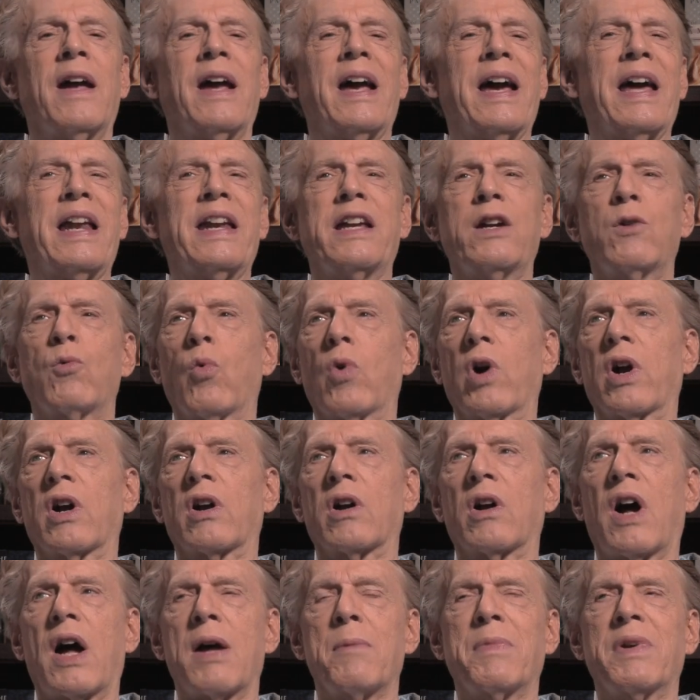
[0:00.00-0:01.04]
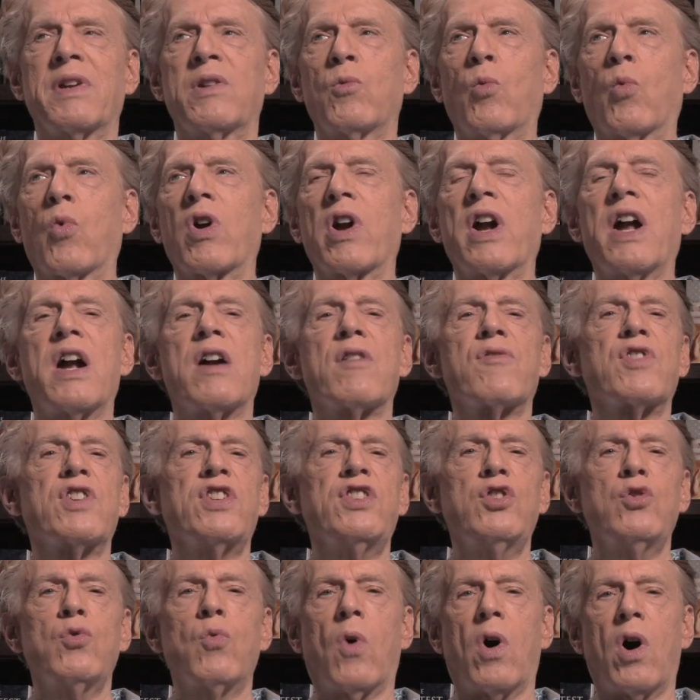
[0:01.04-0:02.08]
anywhere, I mean, wherever
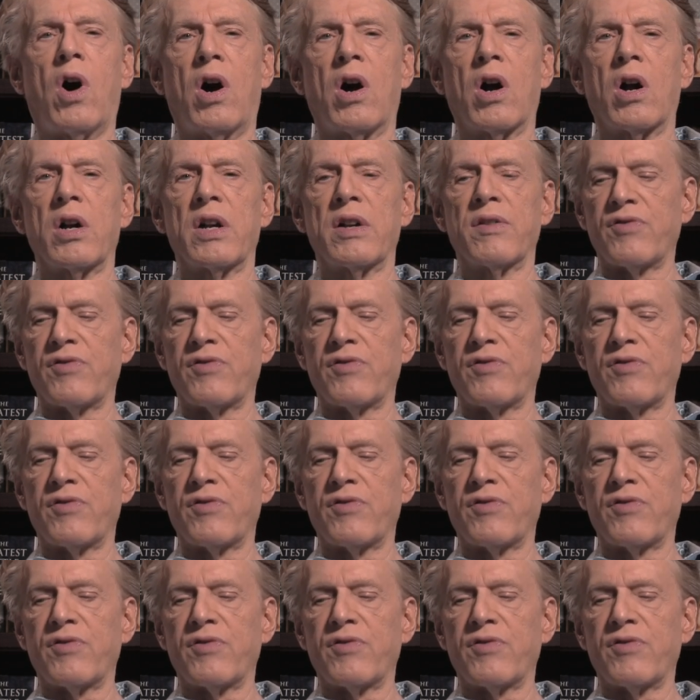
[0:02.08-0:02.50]
you are,